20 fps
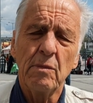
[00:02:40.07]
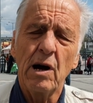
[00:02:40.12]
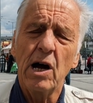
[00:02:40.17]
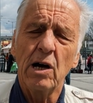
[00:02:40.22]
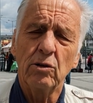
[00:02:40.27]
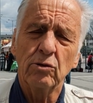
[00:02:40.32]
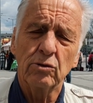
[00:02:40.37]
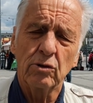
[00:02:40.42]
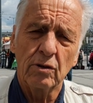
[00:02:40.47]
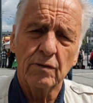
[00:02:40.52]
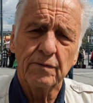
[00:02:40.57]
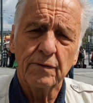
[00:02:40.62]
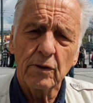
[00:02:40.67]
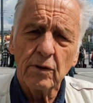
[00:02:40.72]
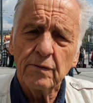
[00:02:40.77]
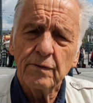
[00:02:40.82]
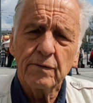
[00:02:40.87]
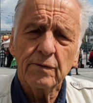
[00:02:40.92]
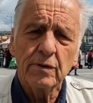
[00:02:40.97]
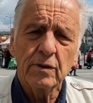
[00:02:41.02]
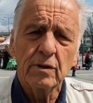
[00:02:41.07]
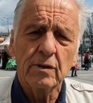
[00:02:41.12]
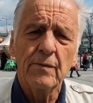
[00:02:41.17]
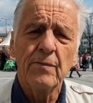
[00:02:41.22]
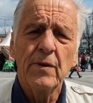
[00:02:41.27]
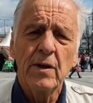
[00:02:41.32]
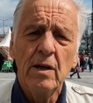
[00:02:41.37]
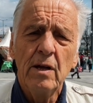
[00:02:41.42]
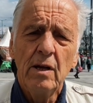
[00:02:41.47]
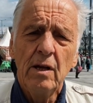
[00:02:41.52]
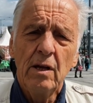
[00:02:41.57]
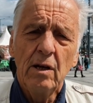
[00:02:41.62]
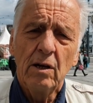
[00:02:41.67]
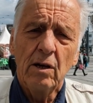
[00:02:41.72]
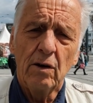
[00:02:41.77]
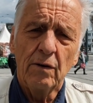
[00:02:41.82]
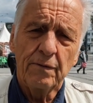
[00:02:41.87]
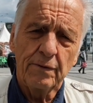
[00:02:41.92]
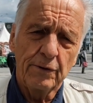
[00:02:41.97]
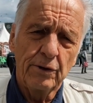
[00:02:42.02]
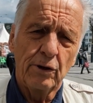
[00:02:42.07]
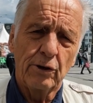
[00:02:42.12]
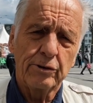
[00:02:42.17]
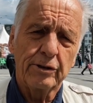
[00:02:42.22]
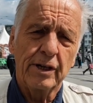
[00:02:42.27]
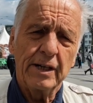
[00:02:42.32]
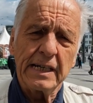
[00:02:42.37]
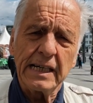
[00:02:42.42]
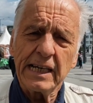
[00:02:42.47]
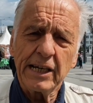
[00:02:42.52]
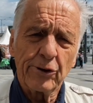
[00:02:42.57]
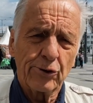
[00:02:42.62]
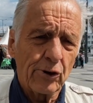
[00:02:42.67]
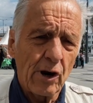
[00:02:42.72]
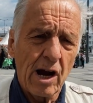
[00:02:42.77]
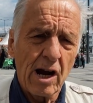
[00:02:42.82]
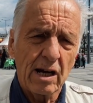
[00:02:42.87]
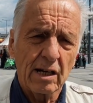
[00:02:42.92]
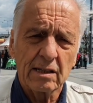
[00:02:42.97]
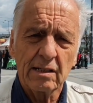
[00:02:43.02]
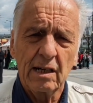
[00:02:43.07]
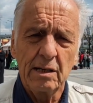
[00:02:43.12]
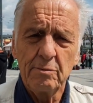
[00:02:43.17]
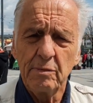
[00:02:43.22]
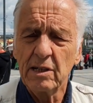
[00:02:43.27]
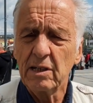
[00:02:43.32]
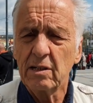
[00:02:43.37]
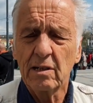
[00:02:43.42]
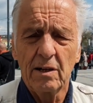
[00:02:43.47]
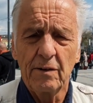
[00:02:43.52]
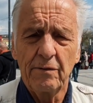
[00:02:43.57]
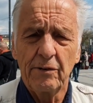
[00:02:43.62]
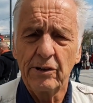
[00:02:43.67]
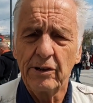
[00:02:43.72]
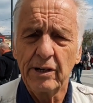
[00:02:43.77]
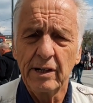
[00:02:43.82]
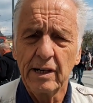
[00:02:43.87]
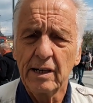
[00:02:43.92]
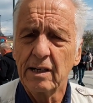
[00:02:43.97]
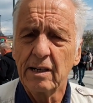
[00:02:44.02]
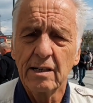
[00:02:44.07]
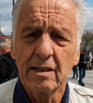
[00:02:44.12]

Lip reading: out of northern Iraq. I've been covering